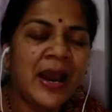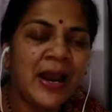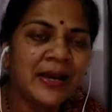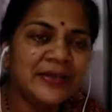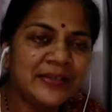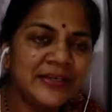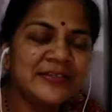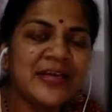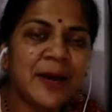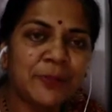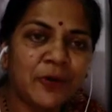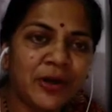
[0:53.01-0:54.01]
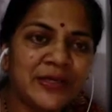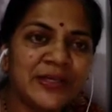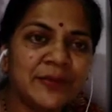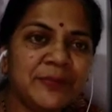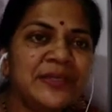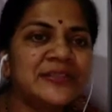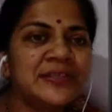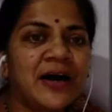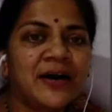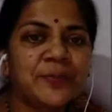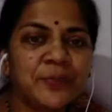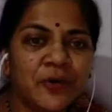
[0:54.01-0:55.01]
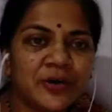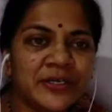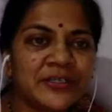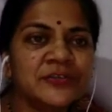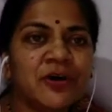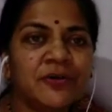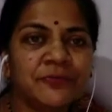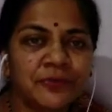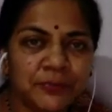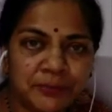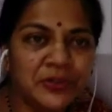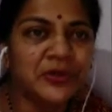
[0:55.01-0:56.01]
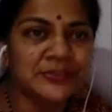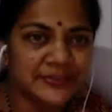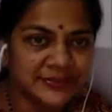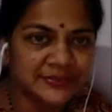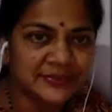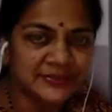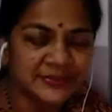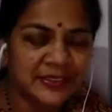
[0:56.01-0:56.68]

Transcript: and these haploid gametes are products of meiosis